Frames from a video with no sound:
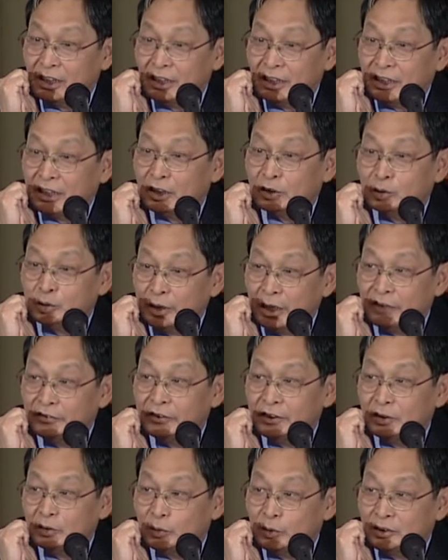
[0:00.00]
Uh,
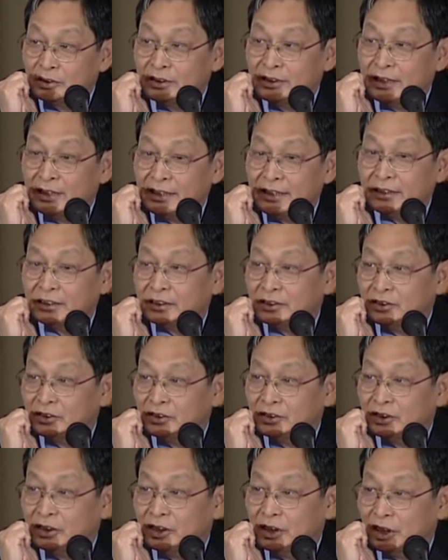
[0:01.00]
whoever won the
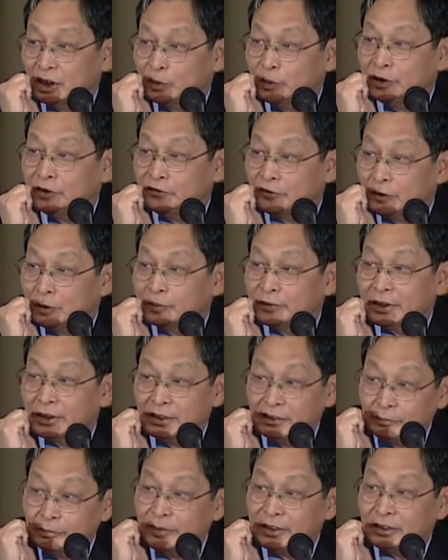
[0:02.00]
elections uh, will form the
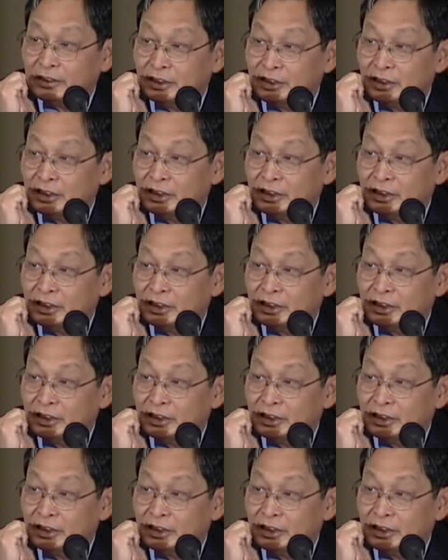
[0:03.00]
government.